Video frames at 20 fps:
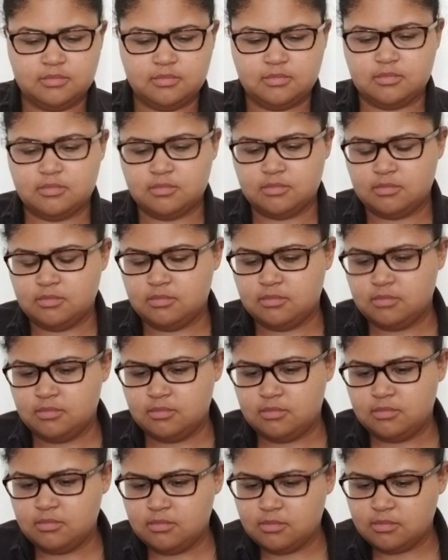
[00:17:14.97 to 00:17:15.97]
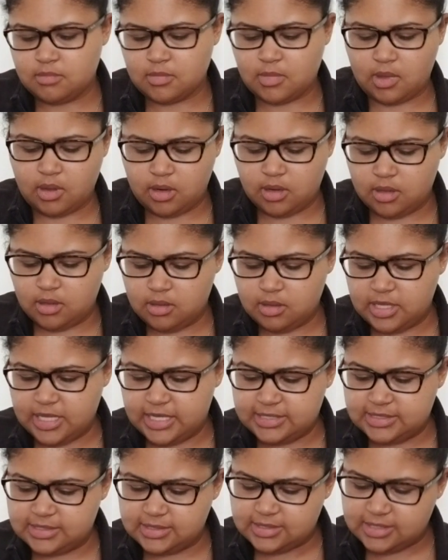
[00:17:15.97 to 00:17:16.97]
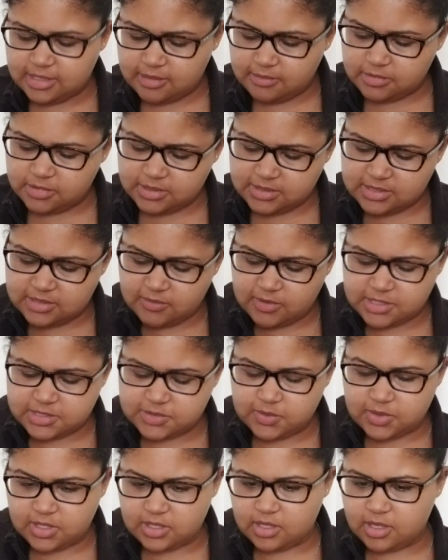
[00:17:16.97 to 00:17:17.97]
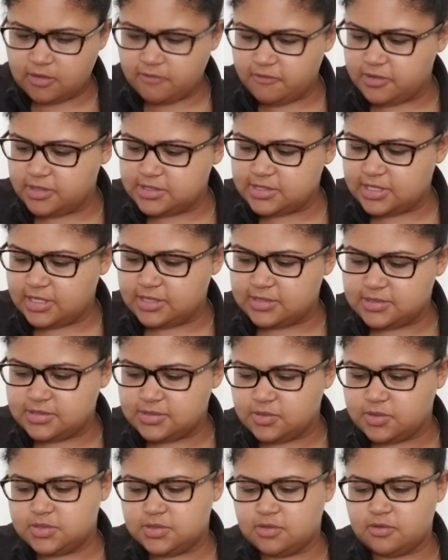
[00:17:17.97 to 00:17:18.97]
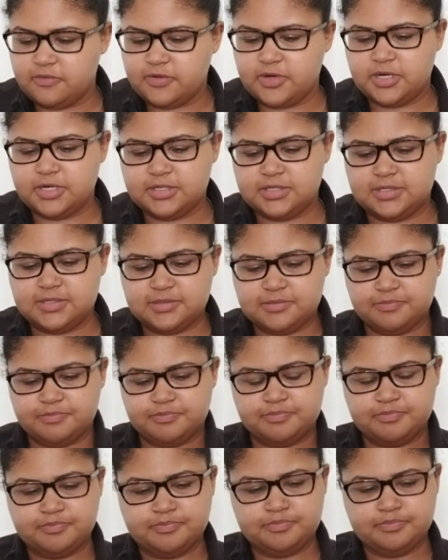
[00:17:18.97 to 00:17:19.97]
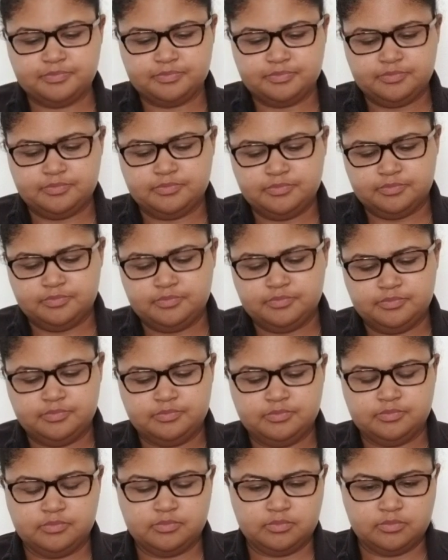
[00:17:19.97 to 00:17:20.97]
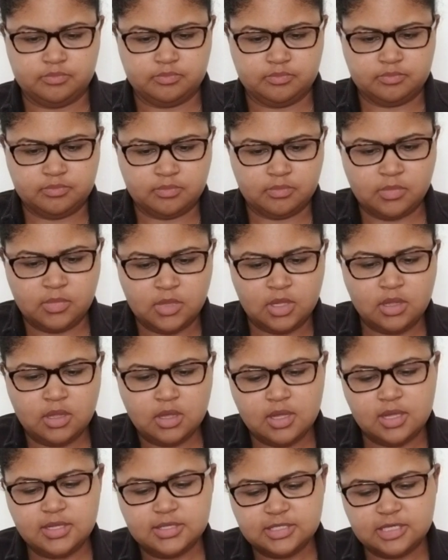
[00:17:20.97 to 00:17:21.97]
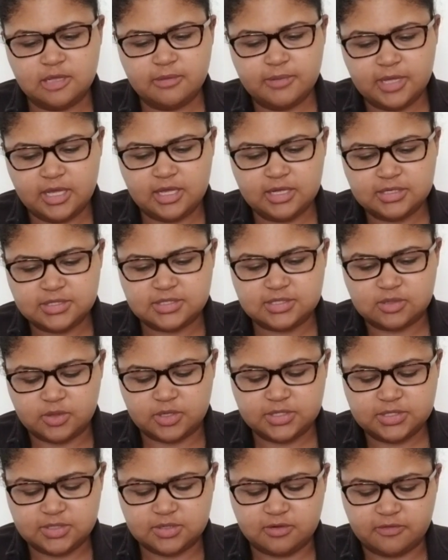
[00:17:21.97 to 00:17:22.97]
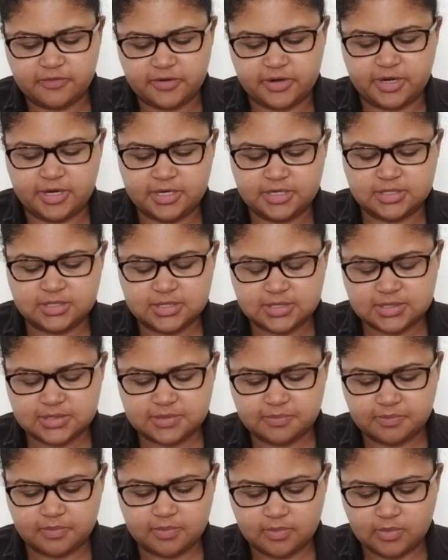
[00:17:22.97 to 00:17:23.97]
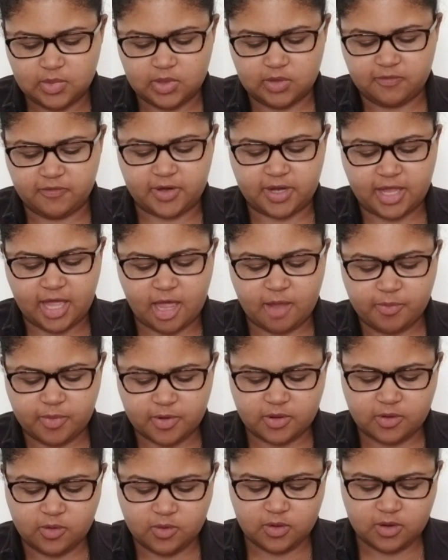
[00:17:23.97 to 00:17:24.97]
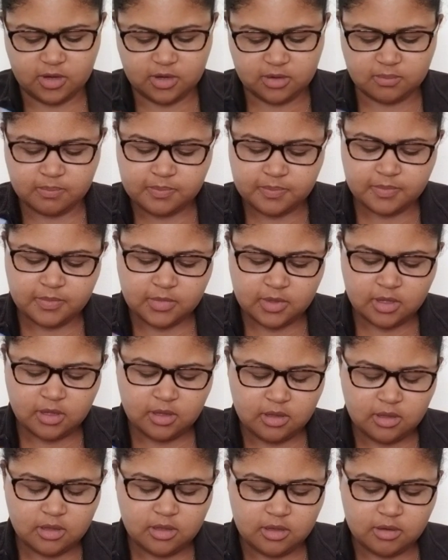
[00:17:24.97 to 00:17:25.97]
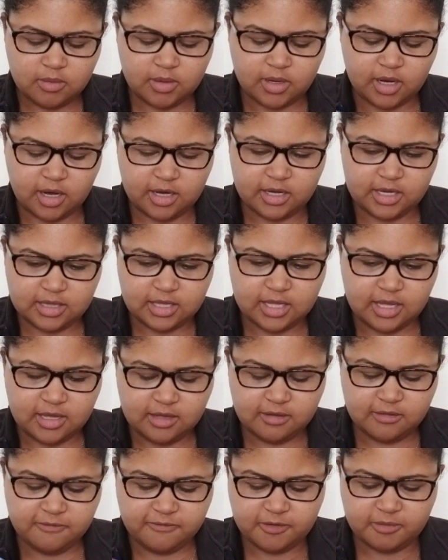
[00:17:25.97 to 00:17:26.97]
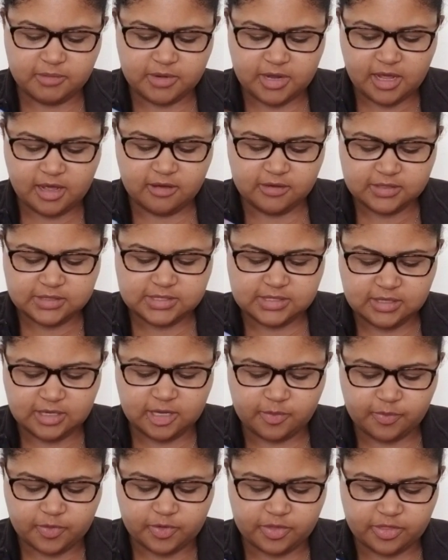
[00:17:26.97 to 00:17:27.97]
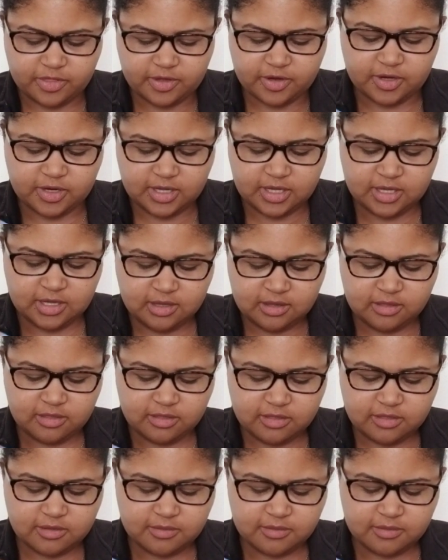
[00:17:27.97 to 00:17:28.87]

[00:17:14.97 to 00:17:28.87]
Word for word: All right, last attempt. Let's see what else we can get for this Eight of Swords in reverse. Tell me about Eight of Swords in reverse for Capricorn regarding love from now until April 30th.